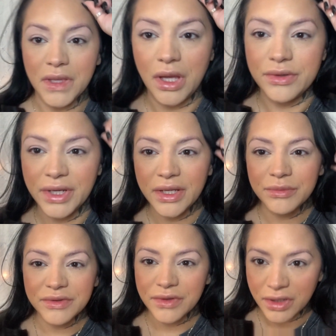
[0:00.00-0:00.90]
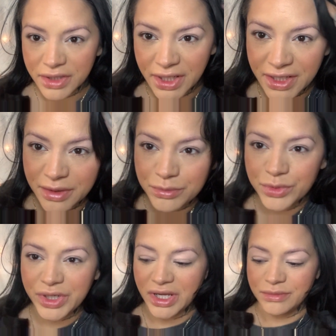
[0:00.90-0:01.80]
All right, we've gone ahead and
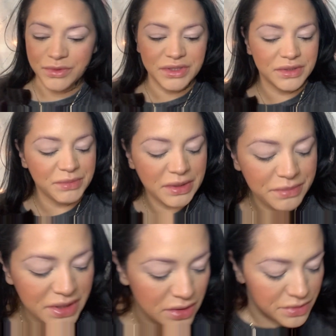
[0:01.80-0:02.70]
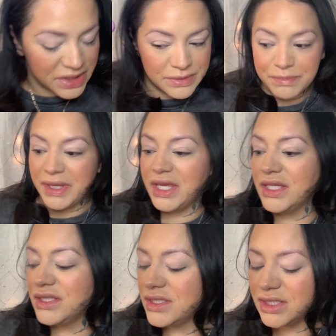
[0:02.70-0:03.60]
primed with my P. Louise
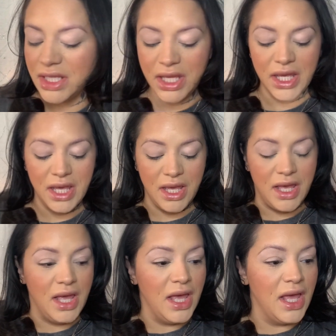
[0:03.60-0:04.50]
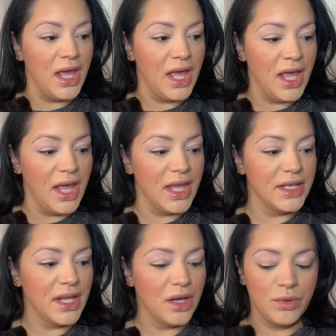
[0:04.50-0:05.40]
base. And
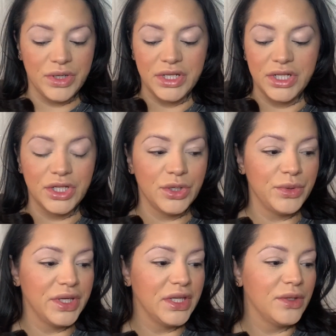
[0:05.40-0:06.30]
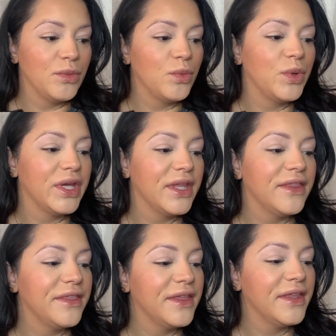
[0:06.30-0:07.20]
now we're gonna go in with
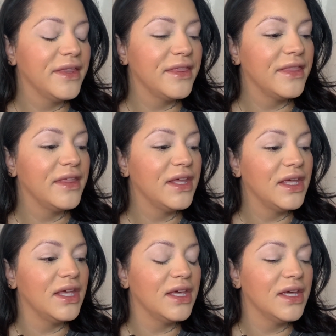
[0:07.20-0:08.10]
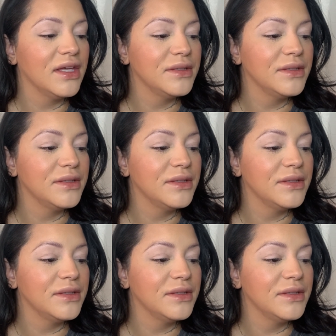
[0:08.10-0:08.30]
the